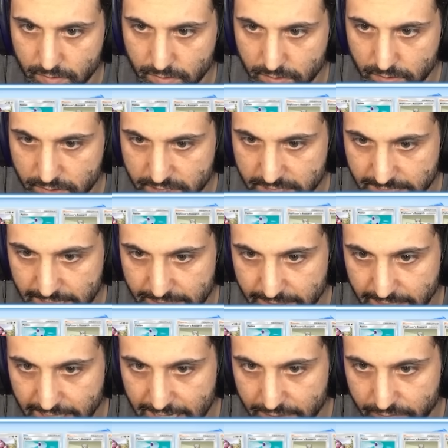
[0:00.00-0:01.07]
See that
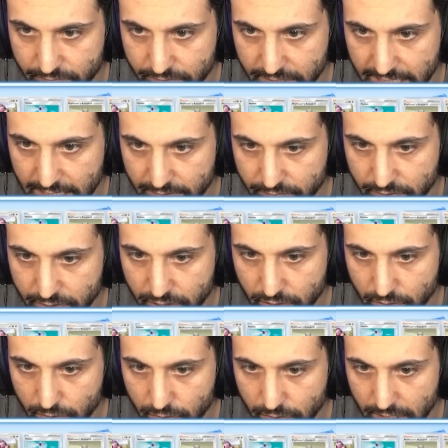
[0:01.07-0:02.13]
they have
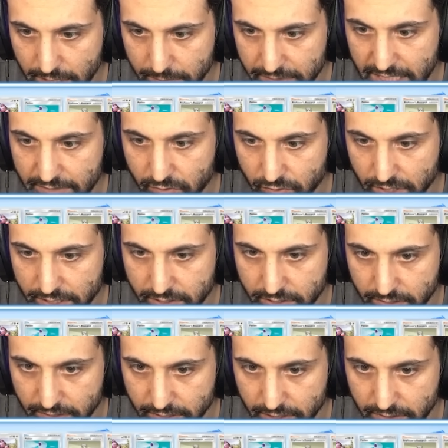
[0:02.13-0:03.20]
no they have a red
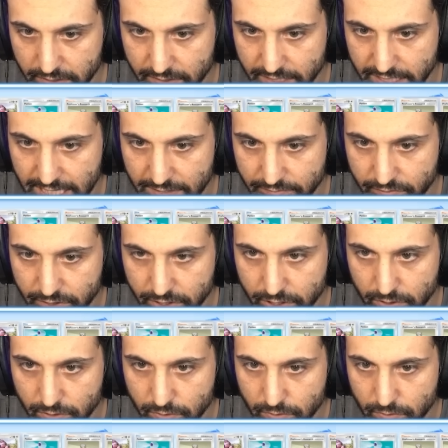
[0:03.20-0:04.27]
card there. They have
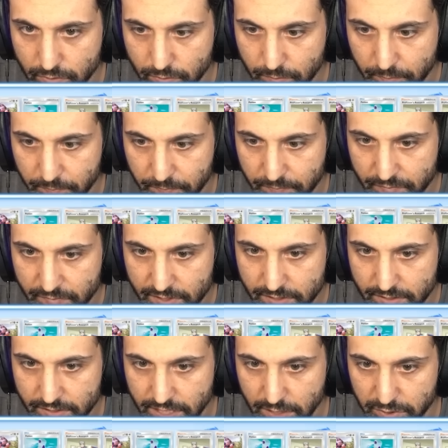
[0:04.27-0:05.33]
no.
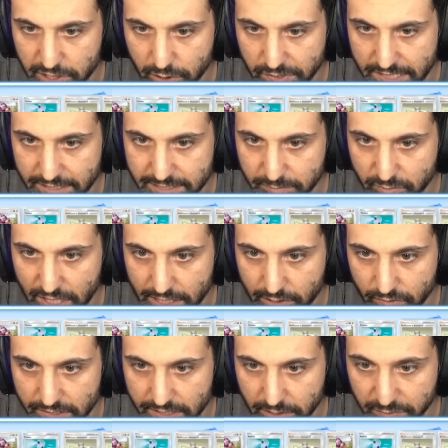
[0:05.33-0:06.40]
Yeah, we took away that Team Rocket
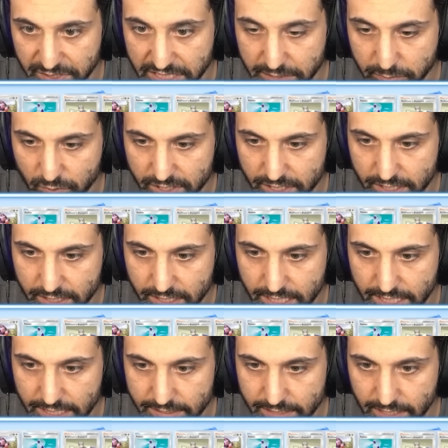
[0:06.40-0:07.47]
Grunt that could be game winning,
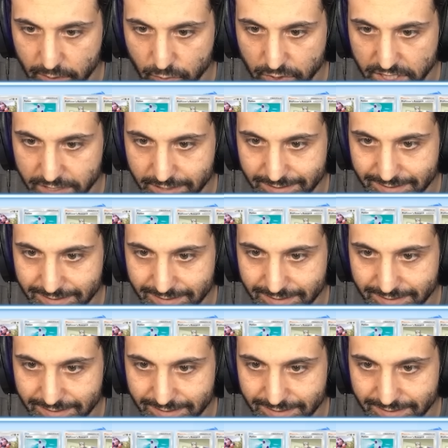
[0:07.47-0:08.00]
and we